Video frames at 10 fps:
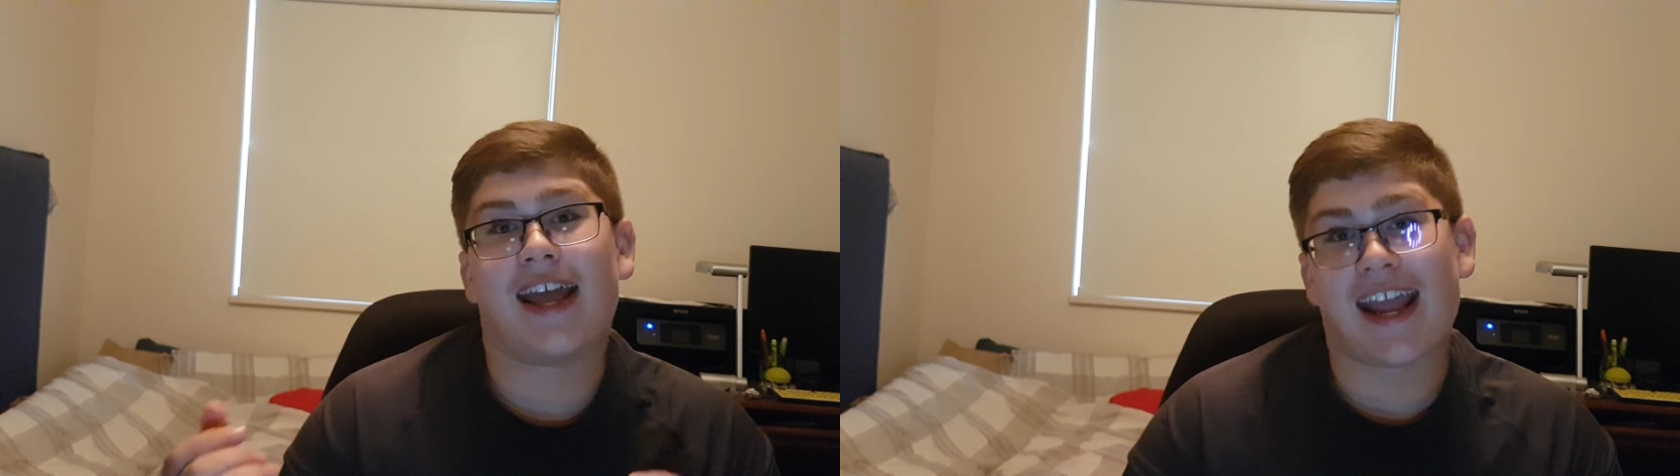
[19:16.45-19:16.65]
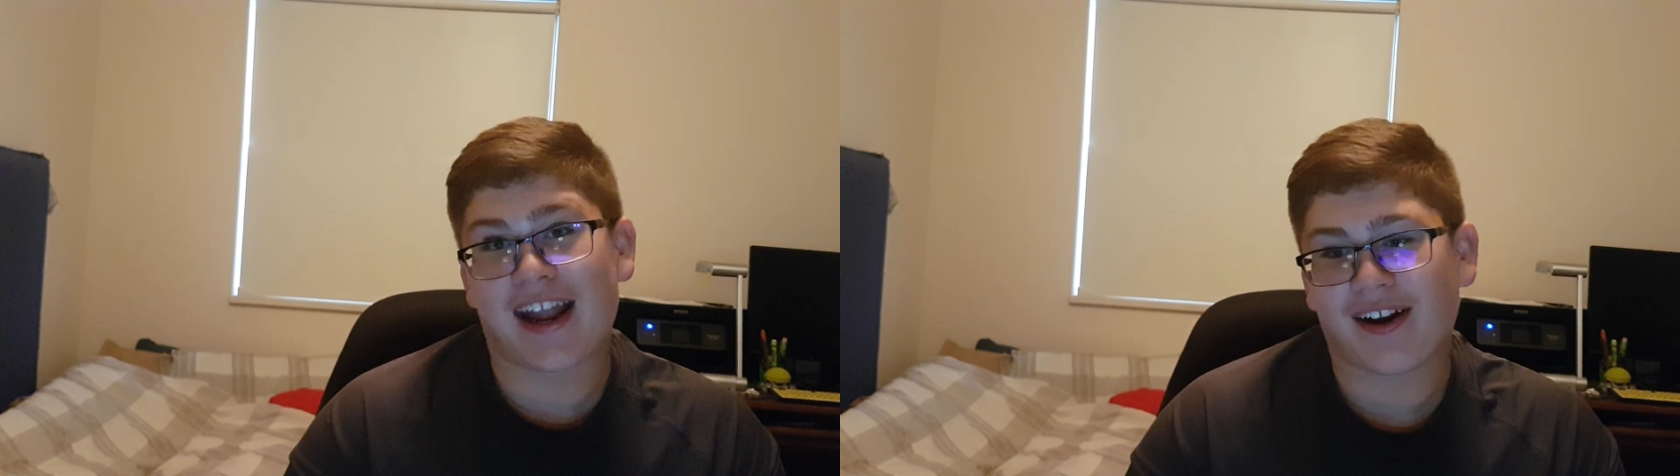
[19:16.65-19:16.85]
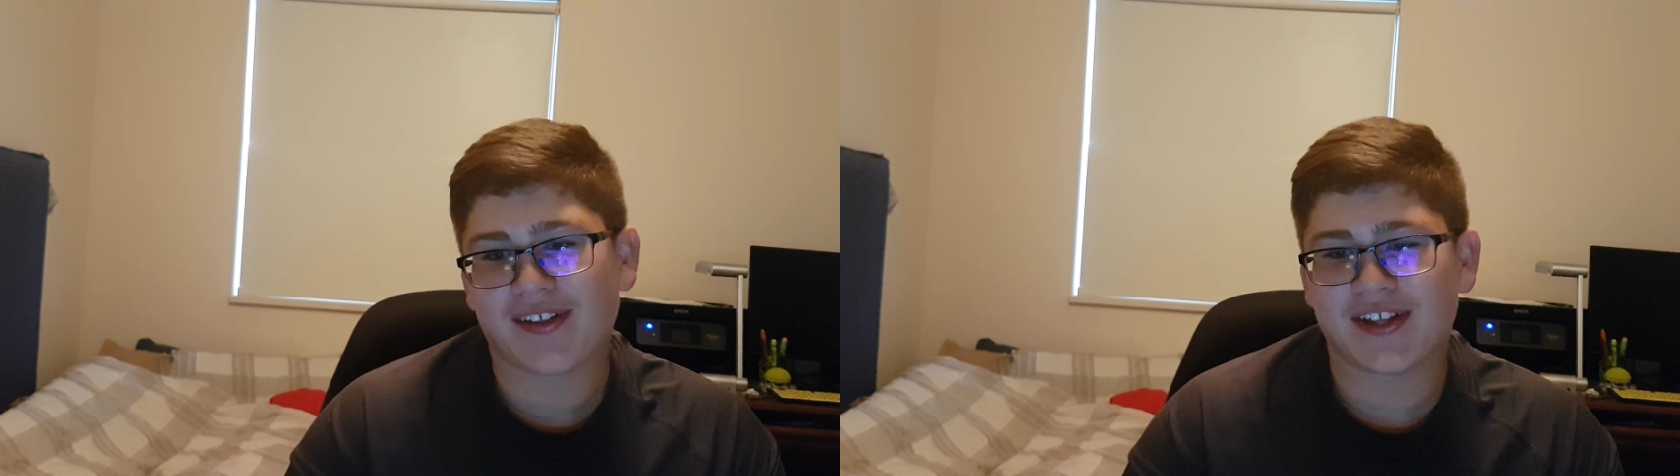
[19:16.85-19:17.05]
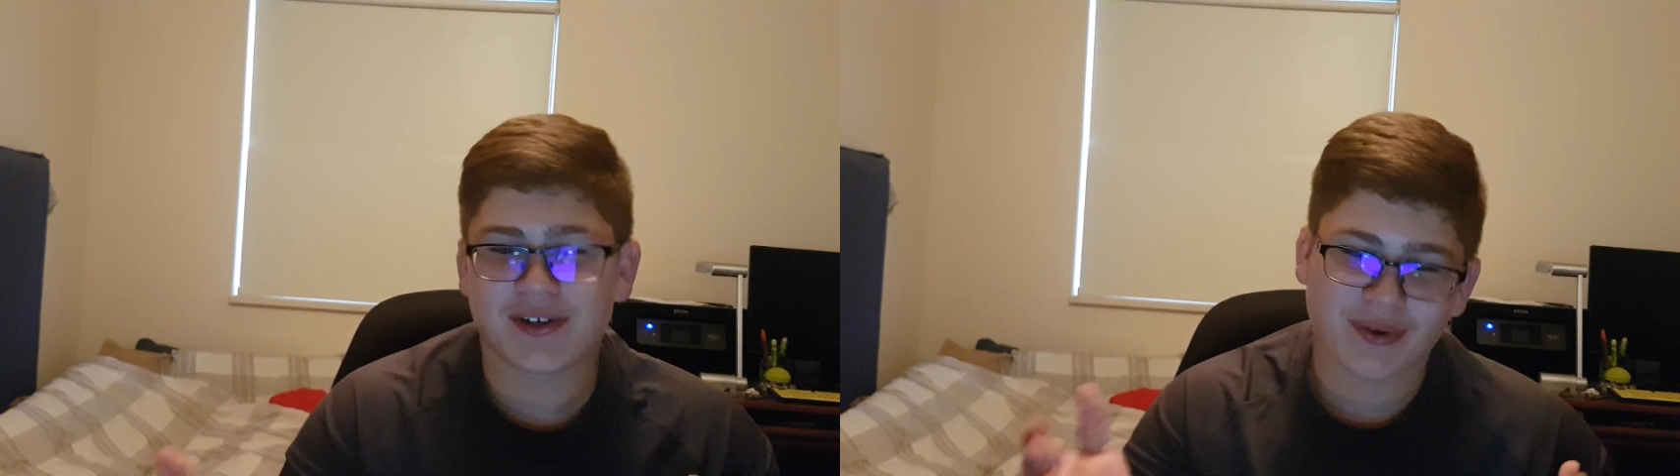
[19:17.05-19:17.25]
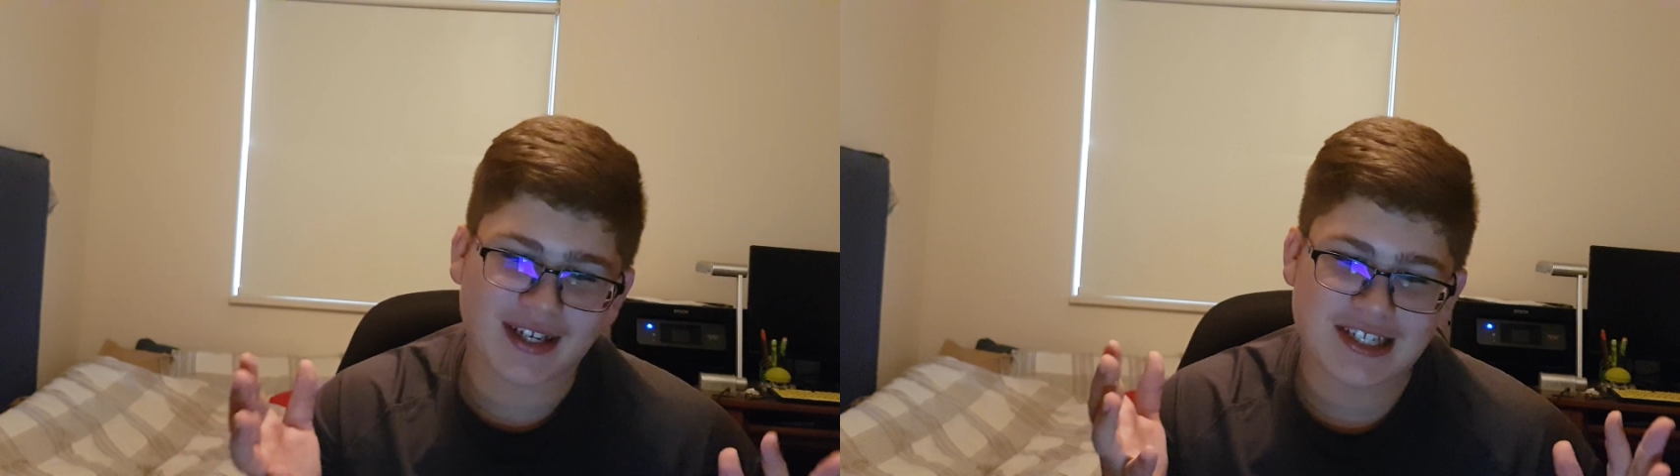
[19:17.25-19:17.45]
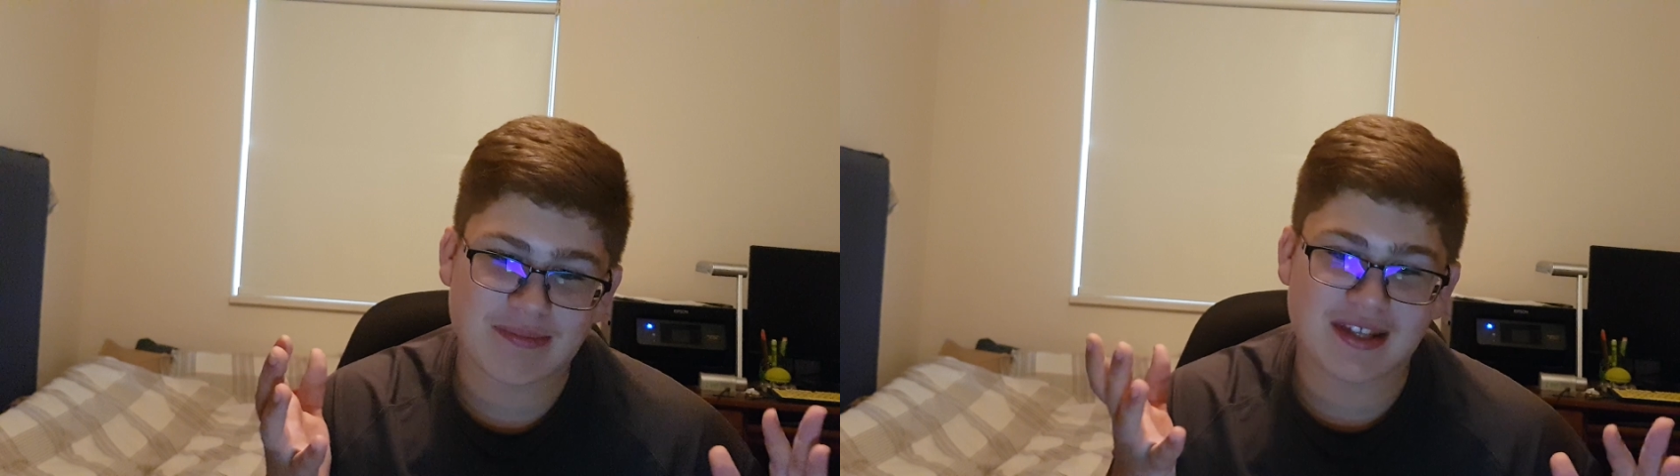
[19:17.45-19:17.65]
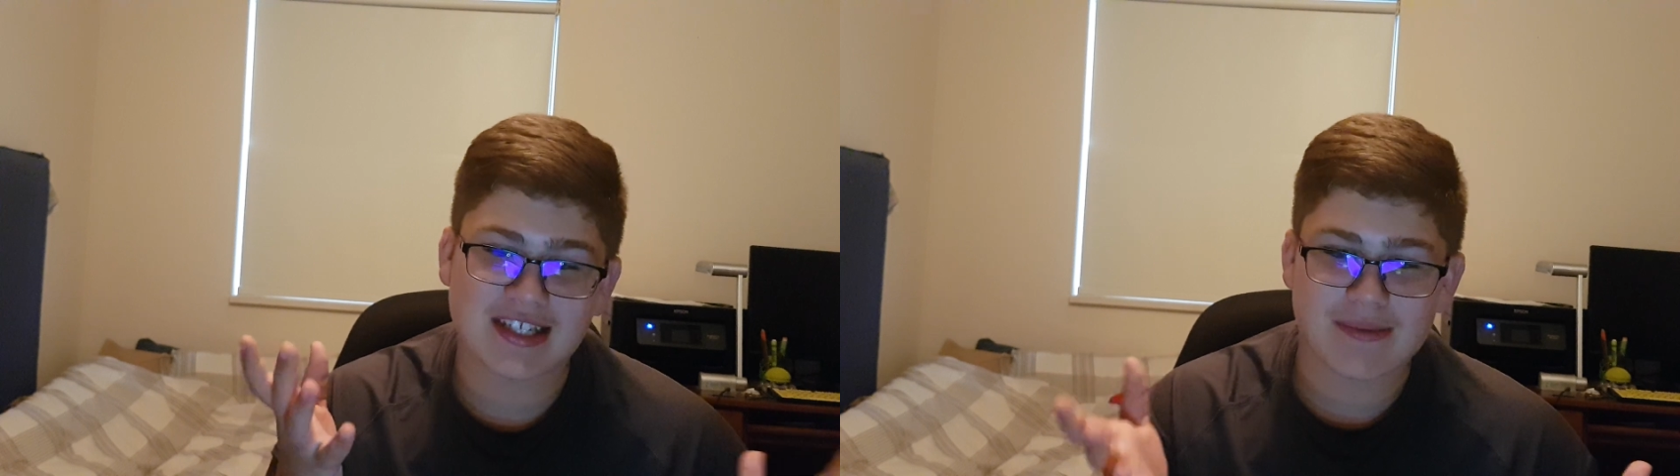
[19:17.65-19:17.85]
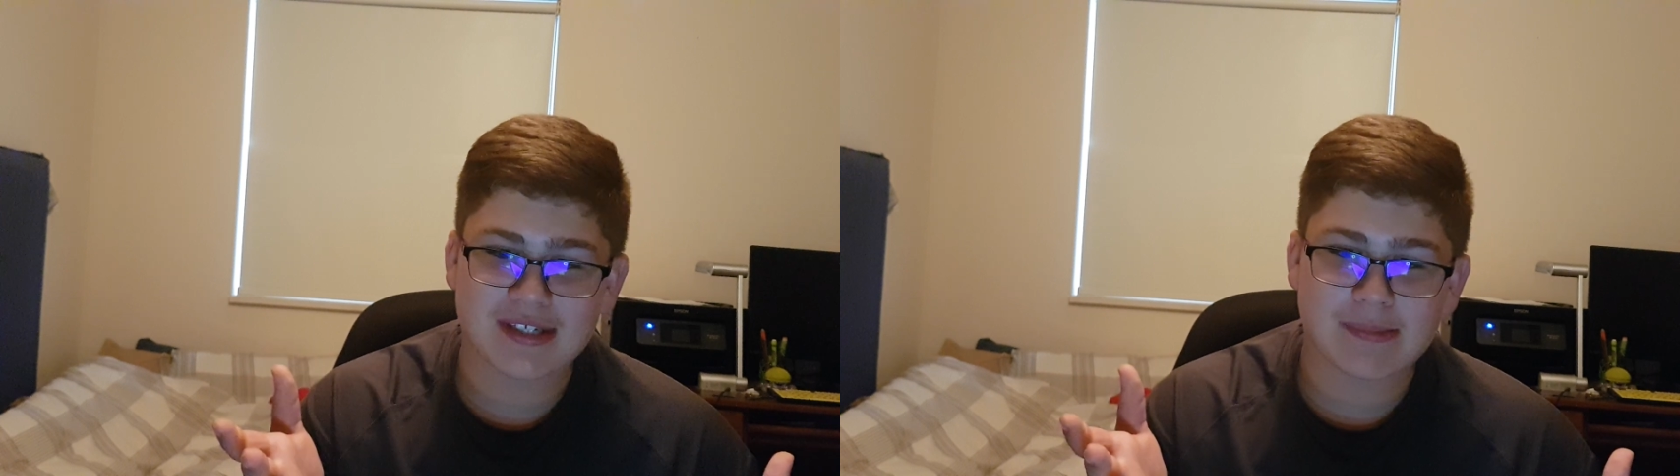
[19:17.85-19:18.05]
Air and they don't want it to be the
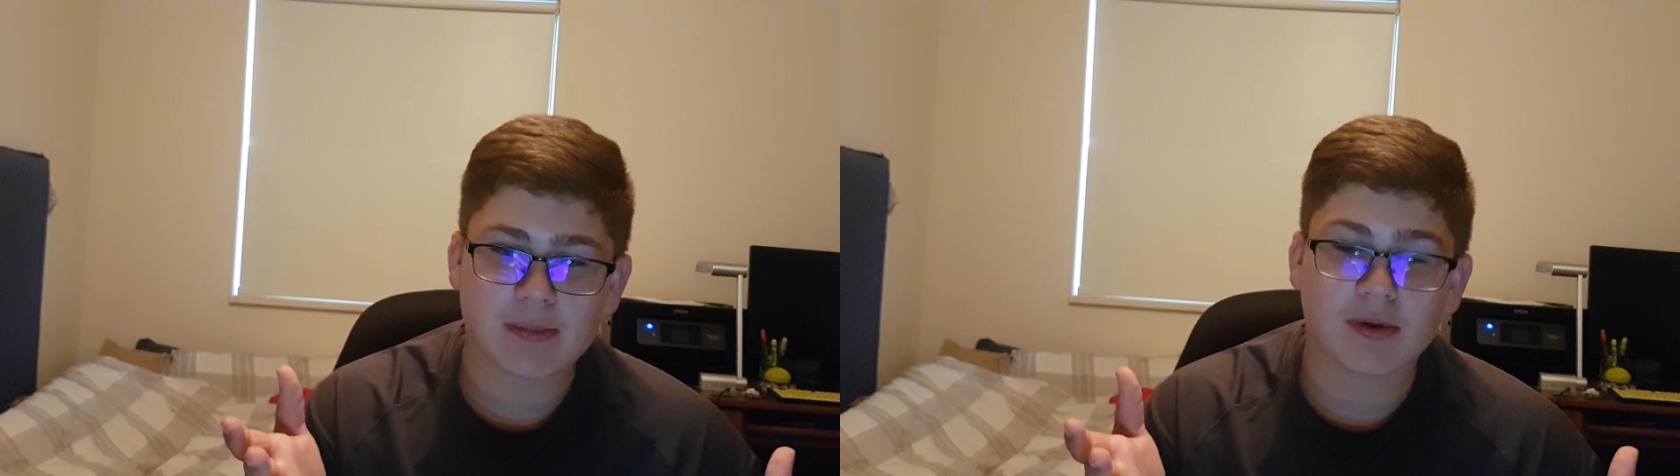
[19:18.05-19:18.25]
same as the iPad